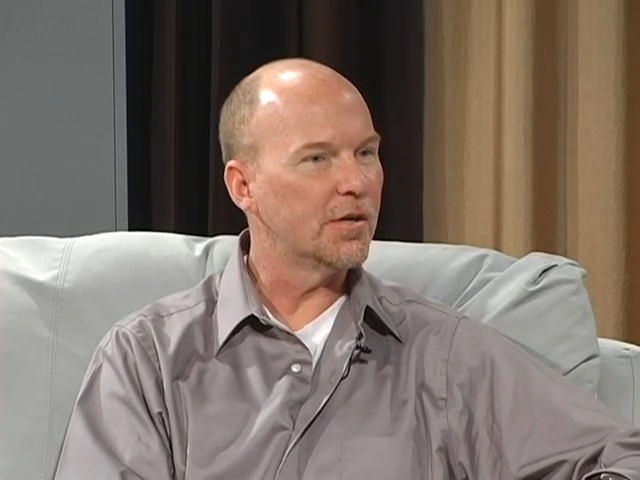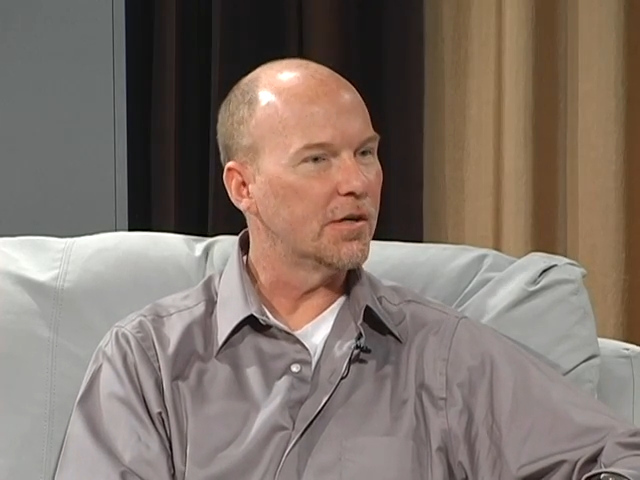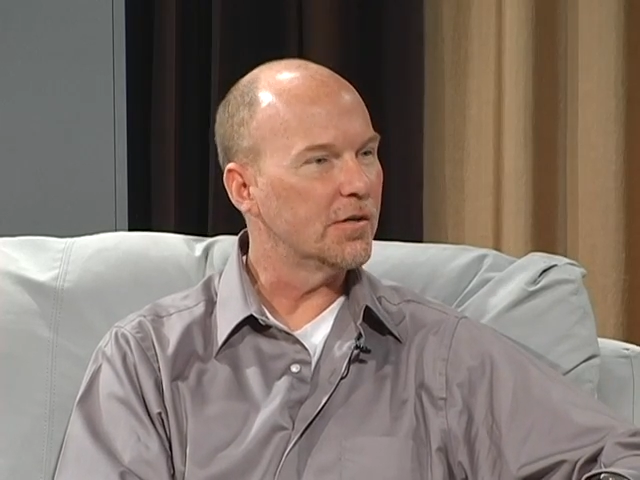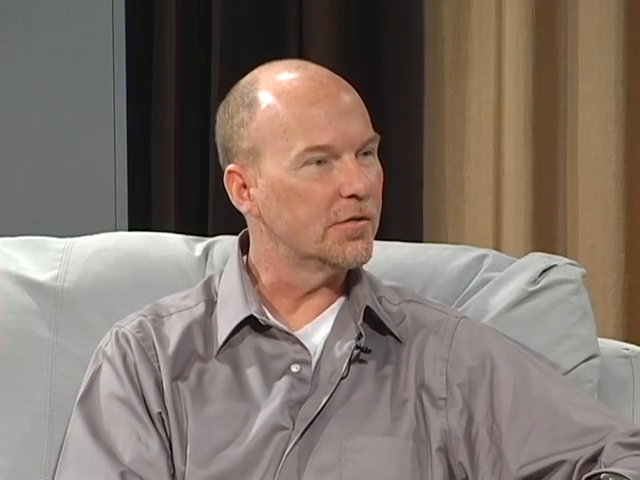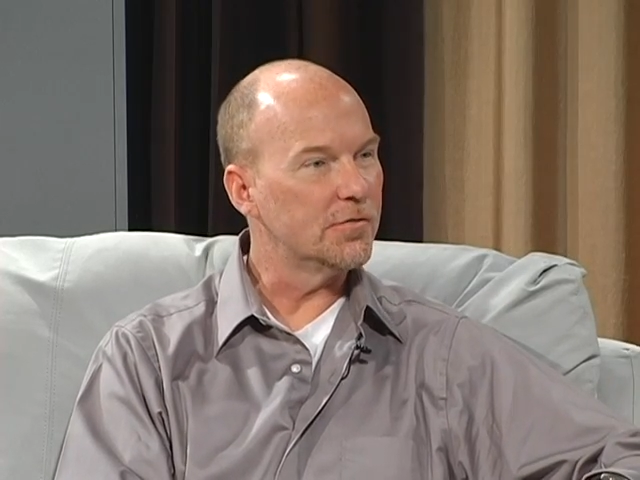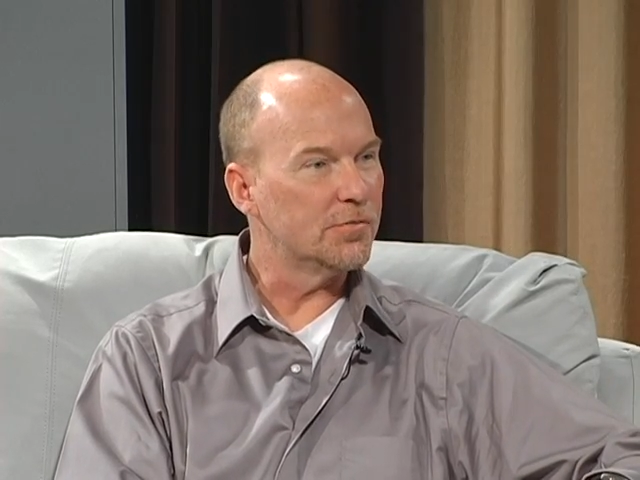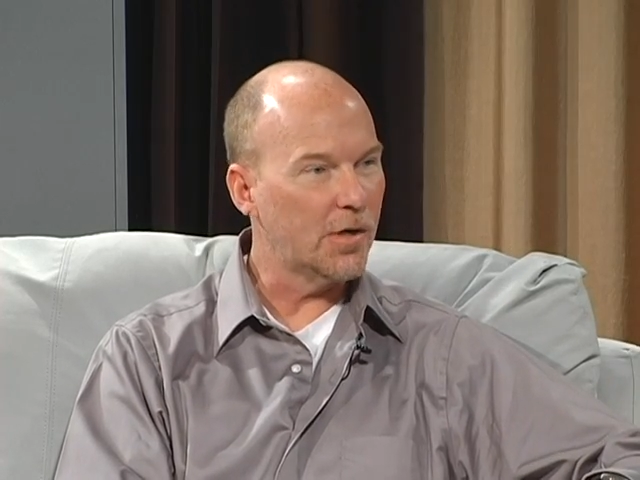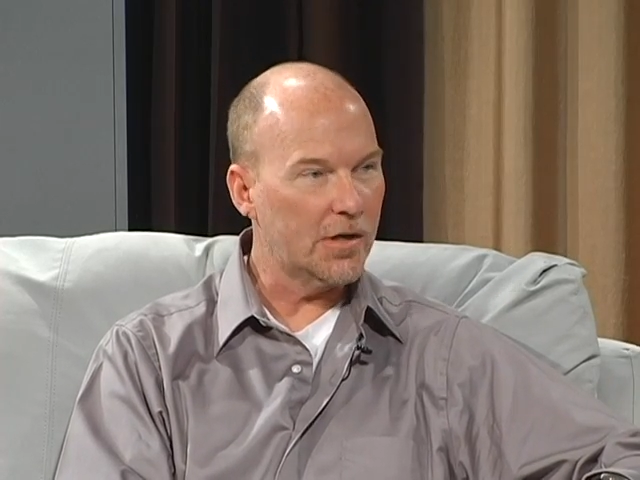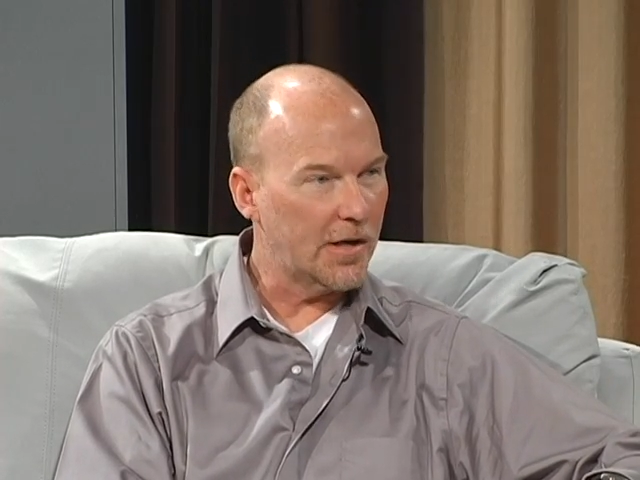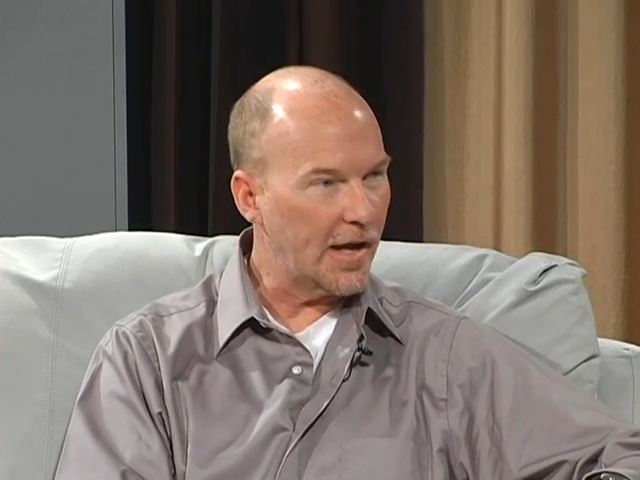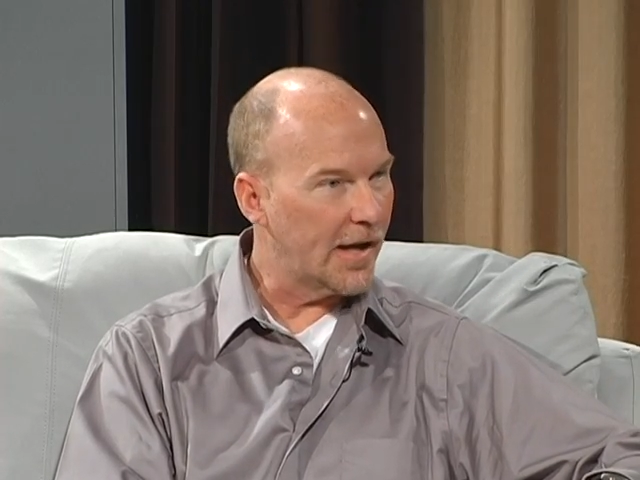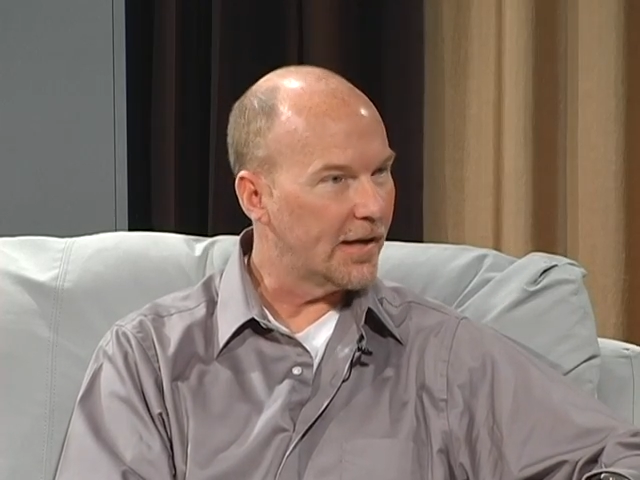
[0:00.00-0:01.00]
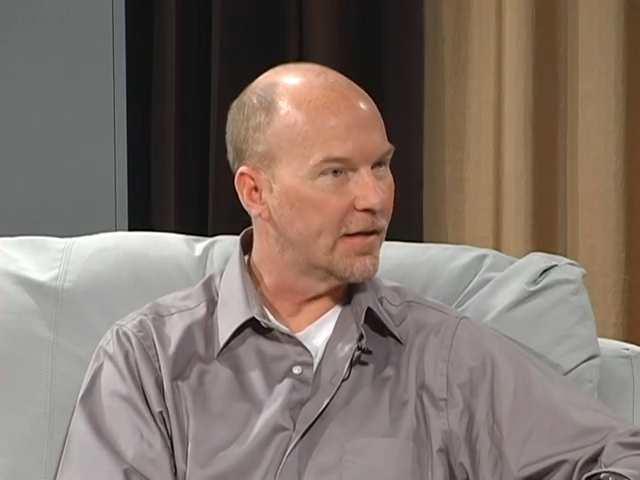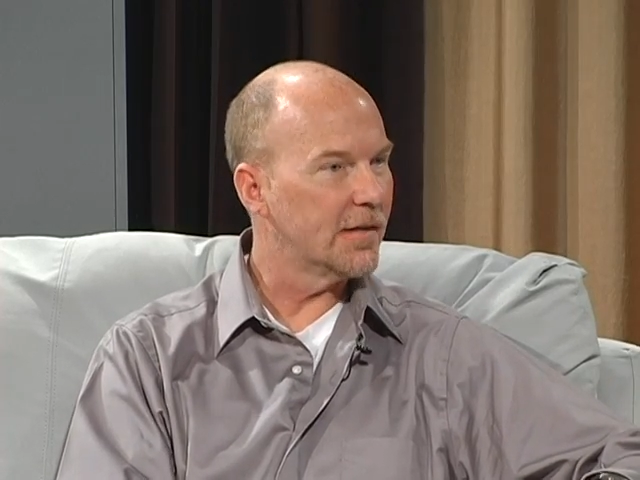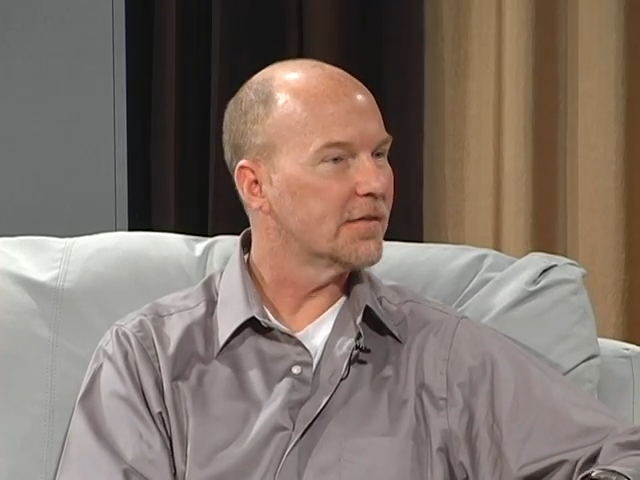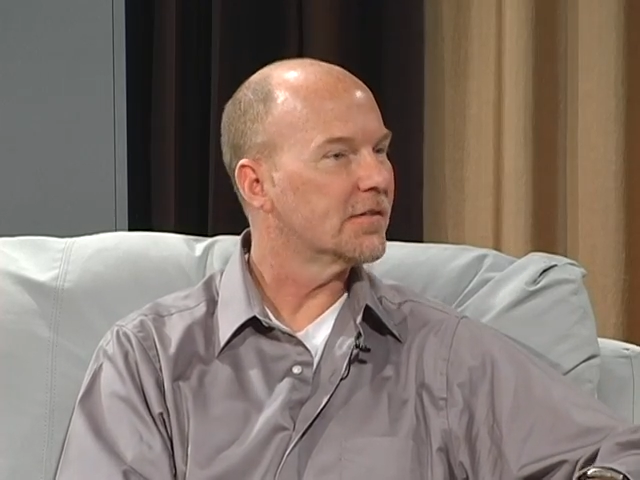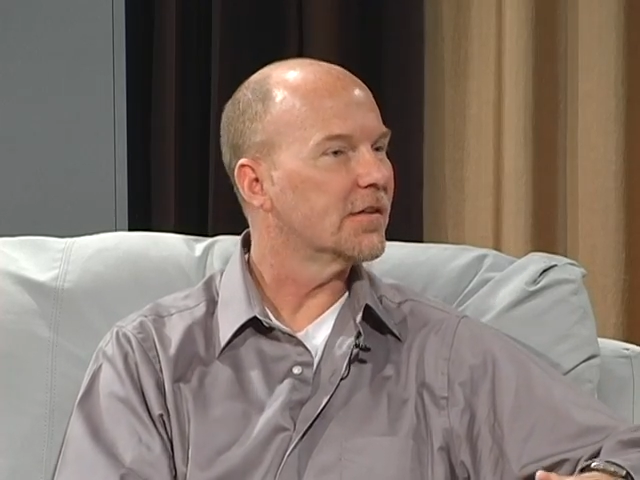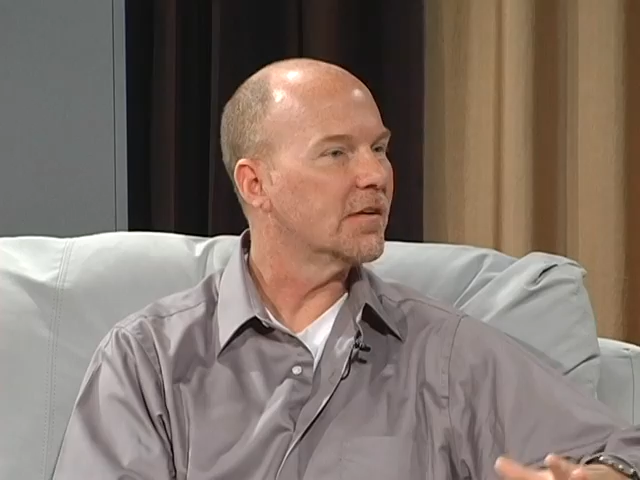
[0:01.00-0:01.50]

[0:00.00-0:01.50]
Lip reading: a drug addict,